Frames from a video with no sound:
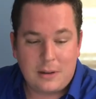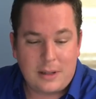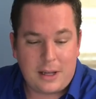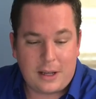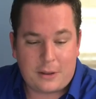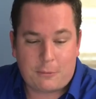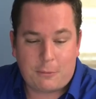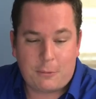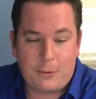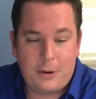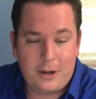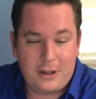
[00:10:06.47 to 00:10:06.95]

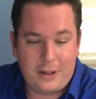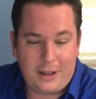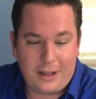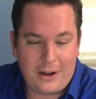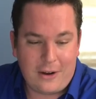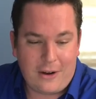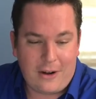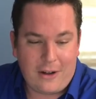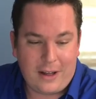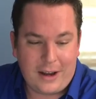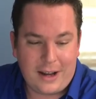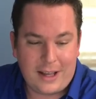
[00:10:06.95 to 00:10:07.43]
That's
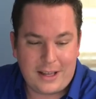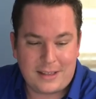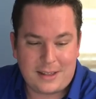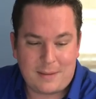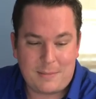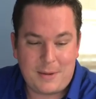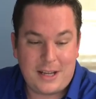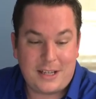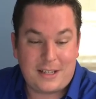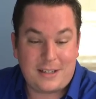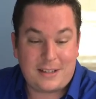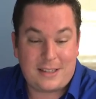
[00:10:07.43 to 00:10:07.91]
really all it is.
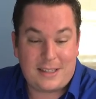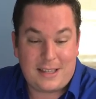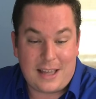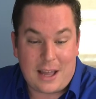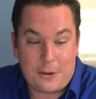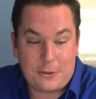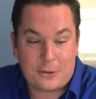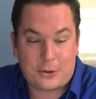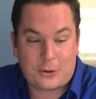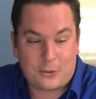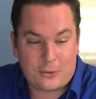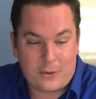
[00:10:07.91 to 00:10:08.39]
I mean, it just
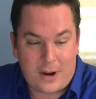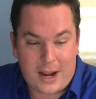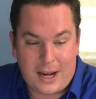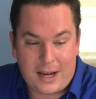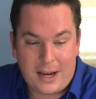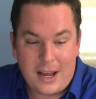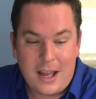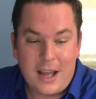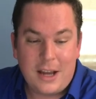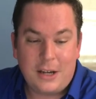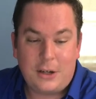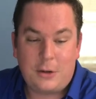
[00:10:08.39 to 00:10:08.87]
sounds
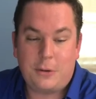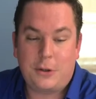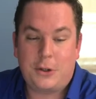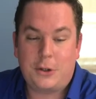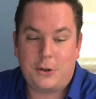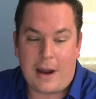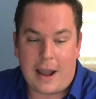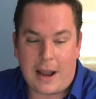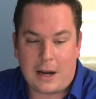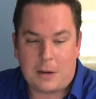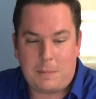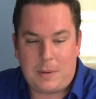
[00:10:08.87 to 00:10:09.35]
great to
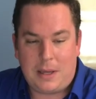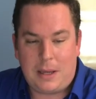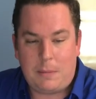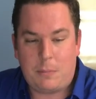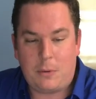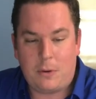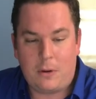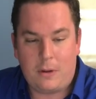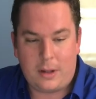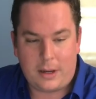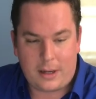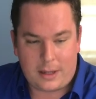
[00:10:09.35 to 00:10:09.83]
attract
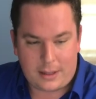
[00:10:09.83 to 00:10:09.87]
people.